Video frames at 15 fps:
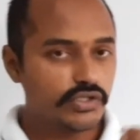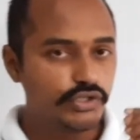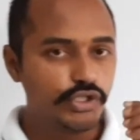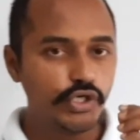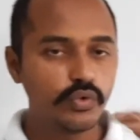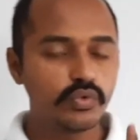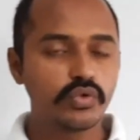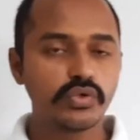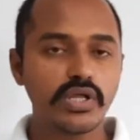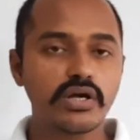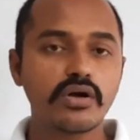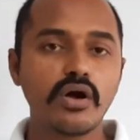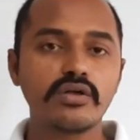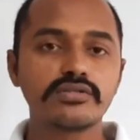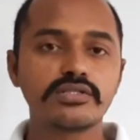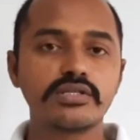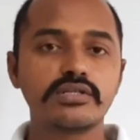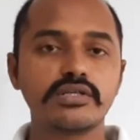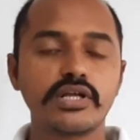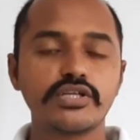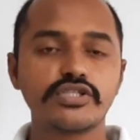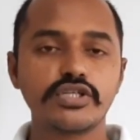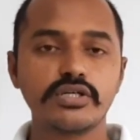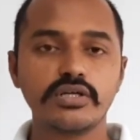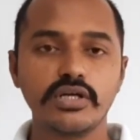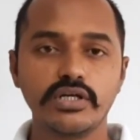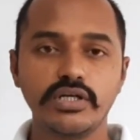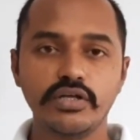due to the concentration